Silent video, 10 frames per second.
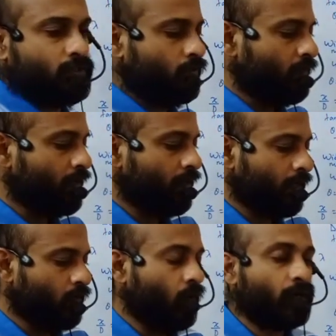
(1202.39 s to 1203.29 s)
So, we will
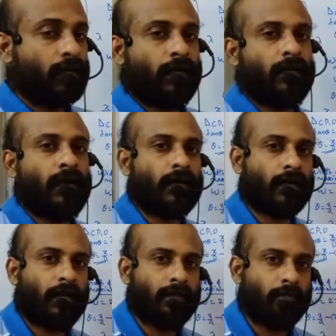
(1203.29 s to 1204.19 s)
get alternate
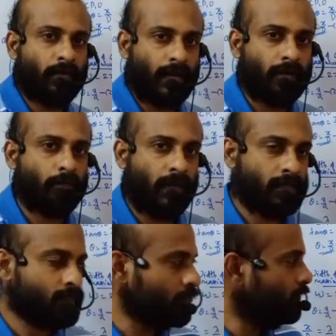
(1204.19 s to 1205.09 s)
dark and bright
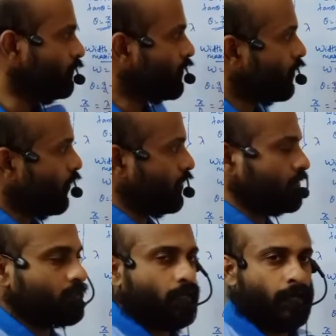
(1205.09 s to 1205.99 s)
bands on the
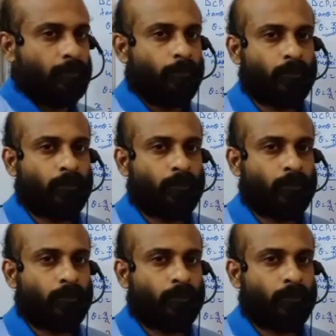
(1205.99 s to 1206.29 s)
screen.